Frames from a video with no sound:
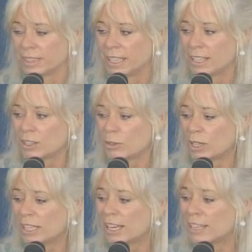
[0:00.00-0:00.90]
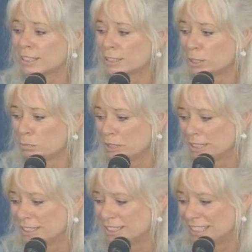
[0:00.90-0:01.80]
So I'd like to
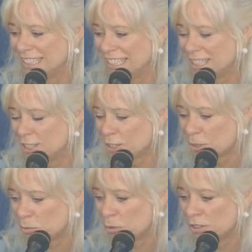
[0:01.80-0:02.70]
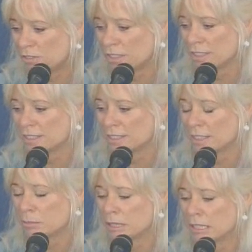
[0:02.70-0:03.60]
speak today just briefly
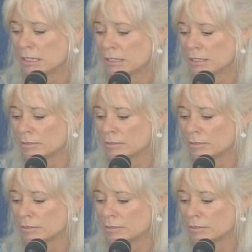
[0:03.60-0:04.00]
about